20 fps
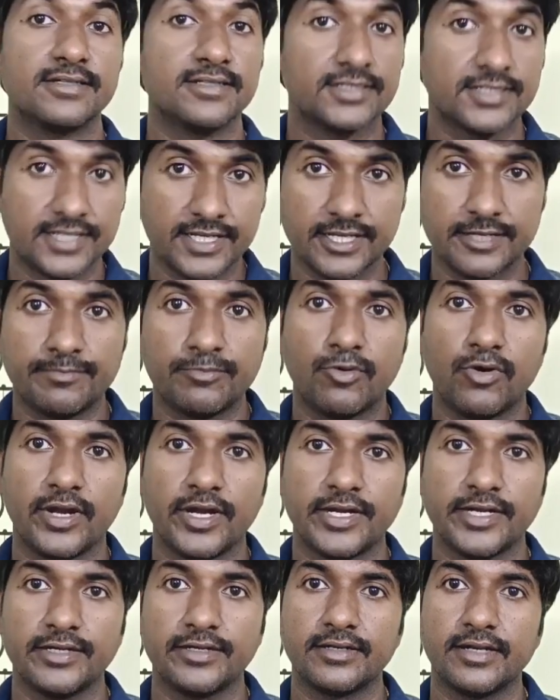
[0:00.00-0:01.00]

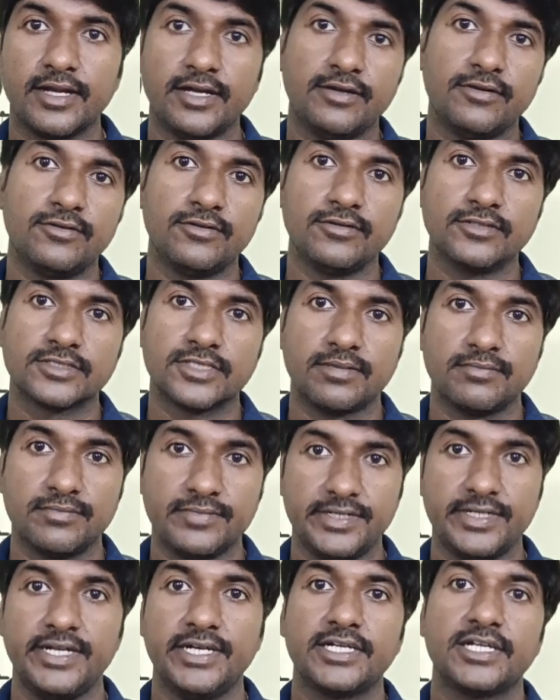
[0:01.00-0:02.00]
SharePoint and
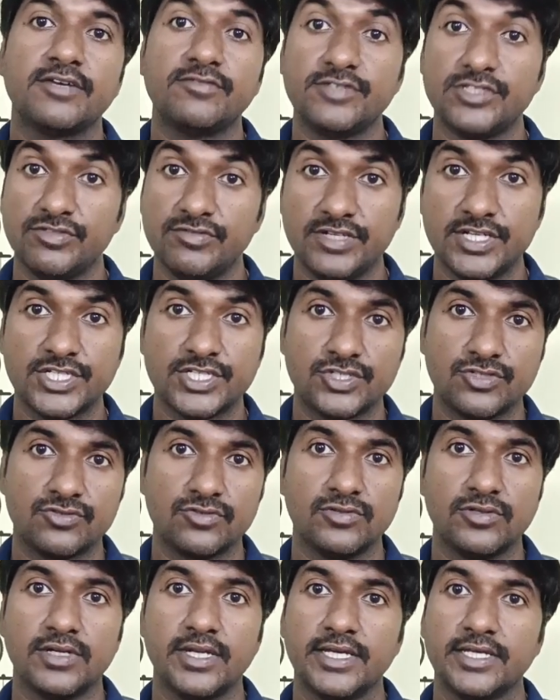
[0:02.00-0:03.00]
some data visualization
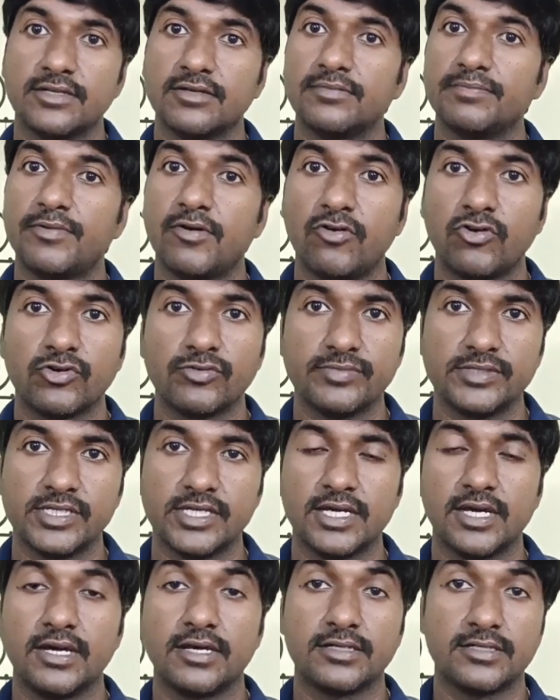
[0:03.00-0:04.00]
tool like Power
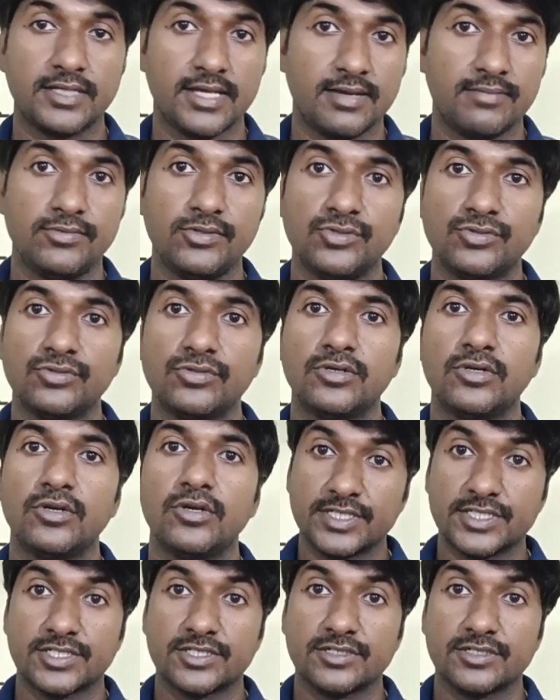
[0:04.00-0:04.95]
BI or Tableau.